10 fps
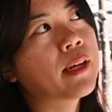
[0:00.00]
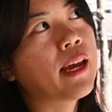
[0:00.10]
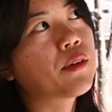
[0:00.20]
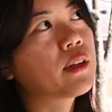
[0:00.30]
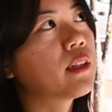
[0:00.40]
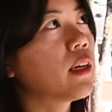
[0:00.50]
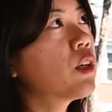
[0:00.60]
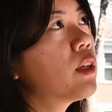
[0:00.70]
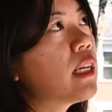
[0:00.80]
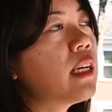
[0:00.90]
catering like
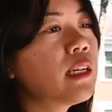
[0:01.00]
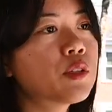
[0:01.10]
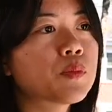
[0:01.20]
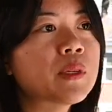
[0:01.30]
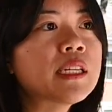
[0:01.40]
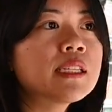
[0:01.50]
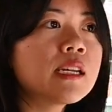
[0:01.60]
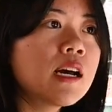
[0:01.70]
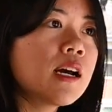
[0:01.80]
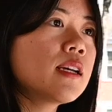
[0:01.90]
cookies or
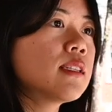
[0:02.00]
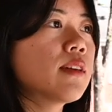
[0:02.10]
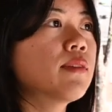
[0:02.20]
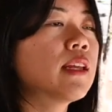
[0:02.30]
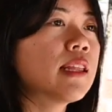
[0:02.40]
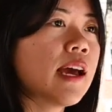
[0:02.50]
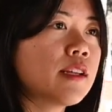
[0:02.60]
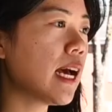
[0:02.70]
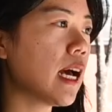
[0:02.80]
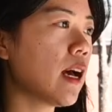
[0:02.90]
pizza, stuff like
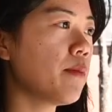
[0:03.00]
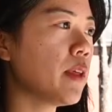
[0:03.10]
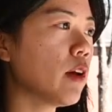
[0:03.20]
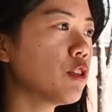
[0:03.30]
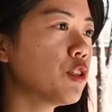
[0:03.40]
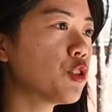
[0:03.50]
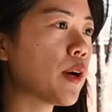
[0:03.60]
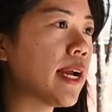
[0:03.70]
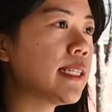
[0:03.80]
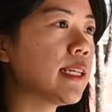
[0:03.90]
that. They also
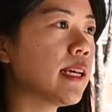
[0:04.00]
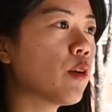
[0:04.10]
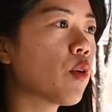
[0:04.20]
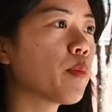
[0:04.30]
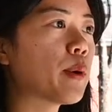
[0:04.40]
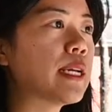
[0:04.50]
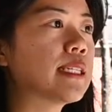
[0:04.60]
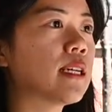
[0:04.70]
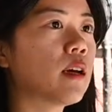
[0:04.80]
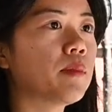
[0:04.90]
try to incorporate
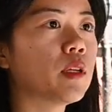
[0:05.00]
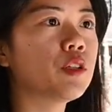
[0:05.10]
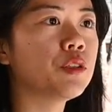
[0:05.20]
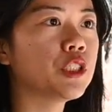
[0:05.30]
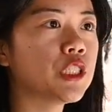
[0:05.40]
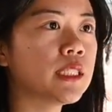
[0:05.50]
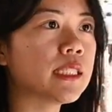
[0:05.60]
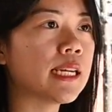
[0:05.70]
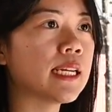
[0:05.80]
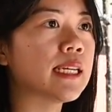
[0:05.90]
some inclusion
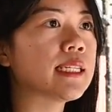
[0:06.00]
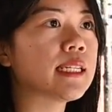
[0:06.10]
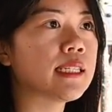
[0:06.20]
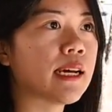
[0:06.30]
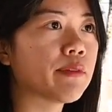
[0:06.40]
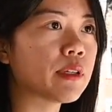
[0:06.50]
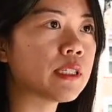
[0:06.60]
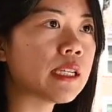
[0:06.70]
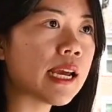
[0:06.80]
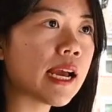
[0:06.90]
and
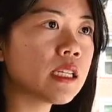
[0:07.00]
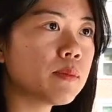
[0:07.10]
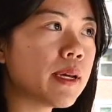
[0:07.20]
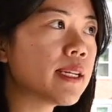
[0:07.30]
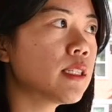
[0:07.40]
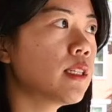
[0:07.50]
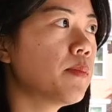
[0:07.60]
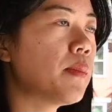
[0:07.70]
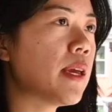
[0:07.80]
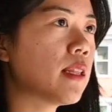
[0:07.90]
diversity aspects to
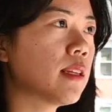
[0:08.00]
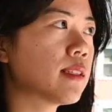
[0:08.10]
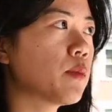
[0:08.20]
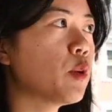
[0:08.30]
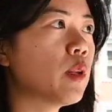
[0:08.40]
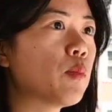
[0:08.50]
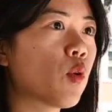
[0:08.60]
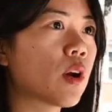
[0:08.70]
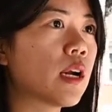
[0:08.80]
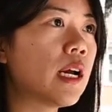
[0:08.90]
make this community
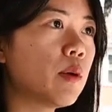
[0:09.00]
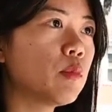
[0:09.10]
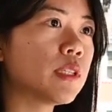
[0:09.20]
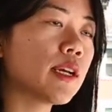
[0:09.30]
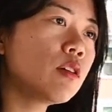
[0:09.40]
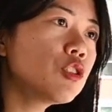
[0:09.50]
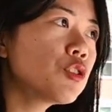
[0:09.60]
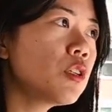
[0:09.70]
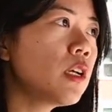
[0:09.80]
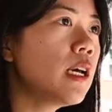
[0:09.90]
more
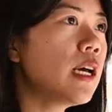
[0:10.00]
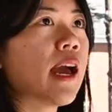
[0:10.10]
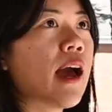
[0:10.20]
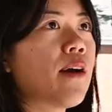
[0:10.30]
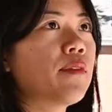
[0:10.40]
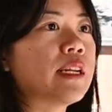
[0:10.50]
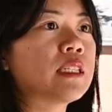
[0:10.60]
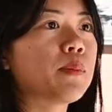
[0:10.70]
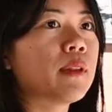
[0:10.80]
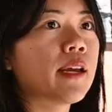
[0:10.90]
multicultural. They have
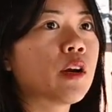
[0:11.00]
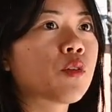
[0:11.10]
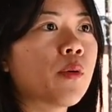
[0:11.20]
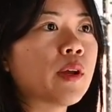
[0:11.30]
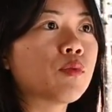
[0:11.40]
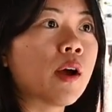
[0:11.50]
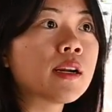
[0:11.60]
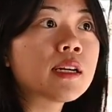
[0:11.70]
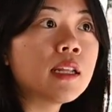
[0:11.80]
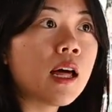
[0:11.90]
a growing run
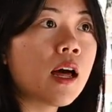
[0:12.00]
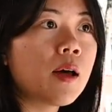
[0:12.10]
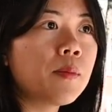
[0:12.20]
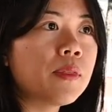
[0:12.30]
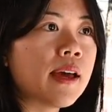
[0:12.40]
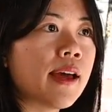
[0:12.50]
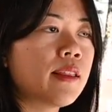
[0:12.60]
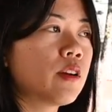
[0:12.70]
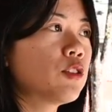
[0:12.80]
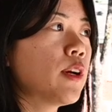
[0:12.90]
club that
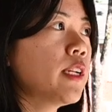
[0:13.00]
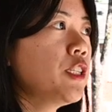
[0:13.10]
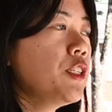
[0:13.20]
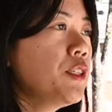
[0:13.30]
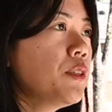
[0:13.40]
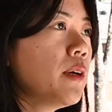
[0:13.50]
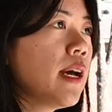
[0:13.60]
they're trying to do.